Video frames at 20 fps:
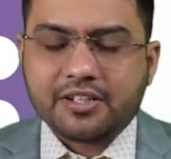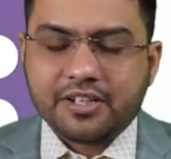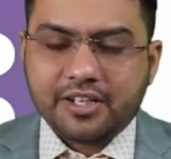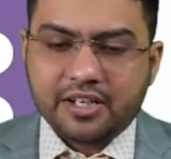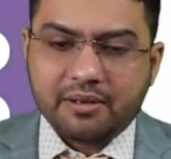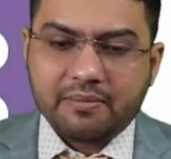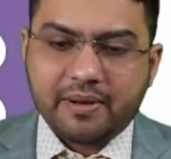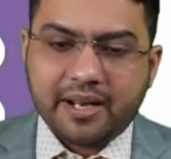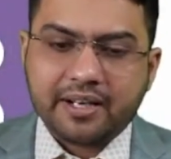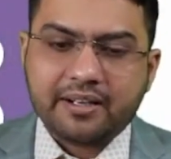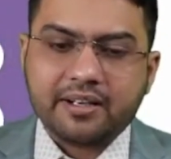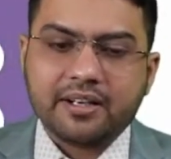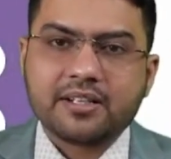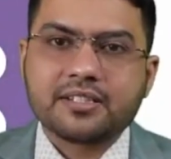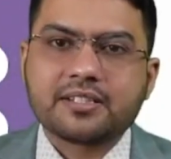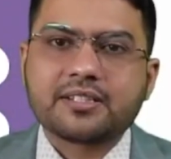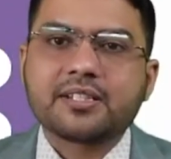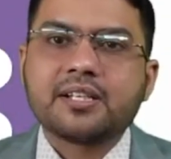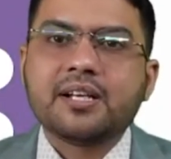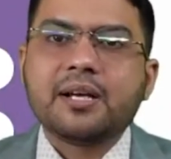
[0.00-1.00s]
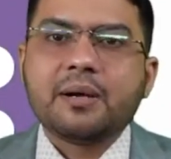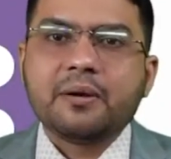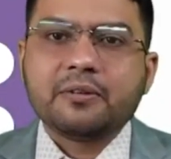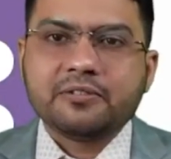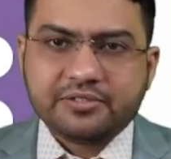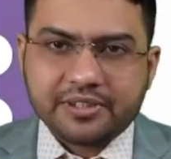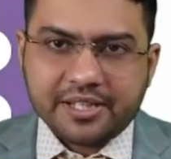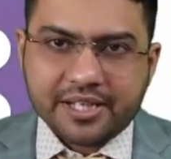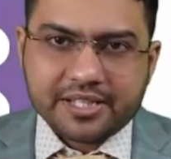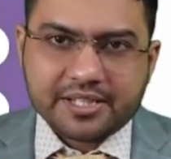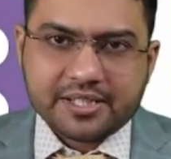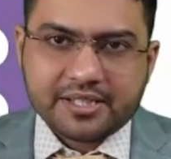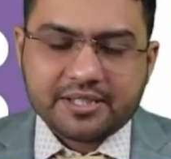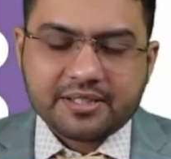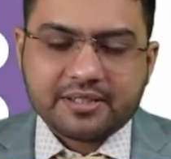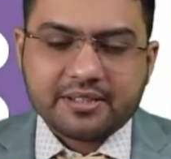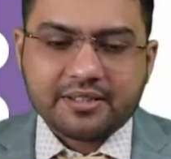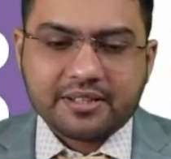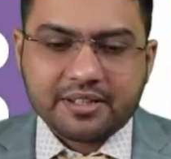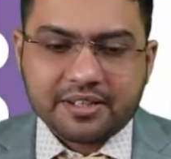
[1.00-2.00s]
Real bankers
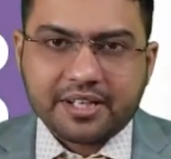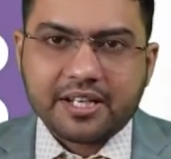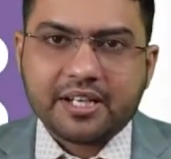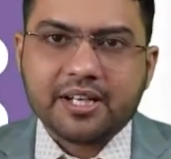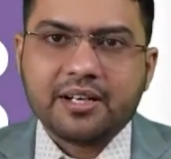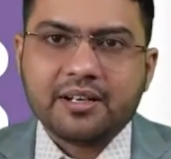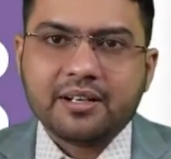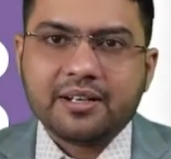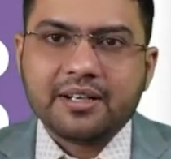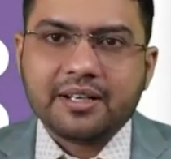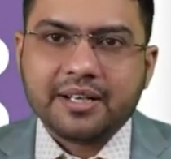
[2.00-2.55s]
face the real